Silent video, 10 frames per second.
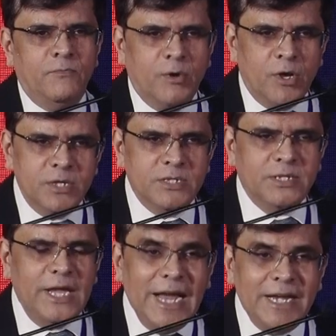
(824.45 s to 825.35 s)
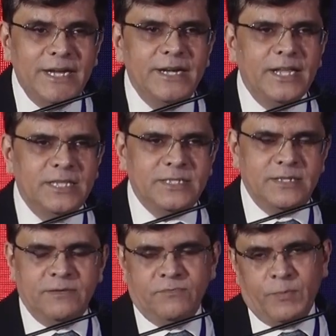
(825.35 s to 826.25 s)
because the
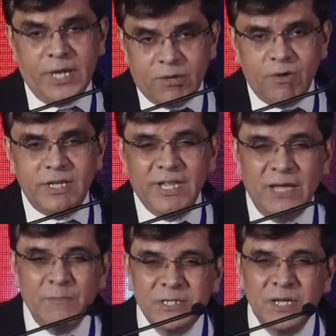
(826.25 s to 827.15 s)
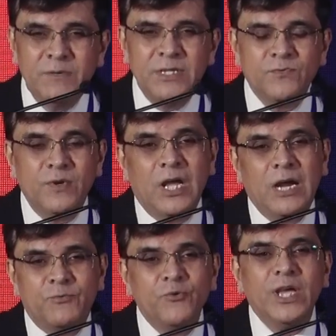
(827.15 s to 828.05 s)
entities, particularly the MSMEs, will
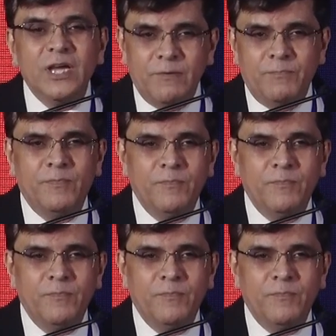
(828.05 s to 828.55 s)
have to gear up,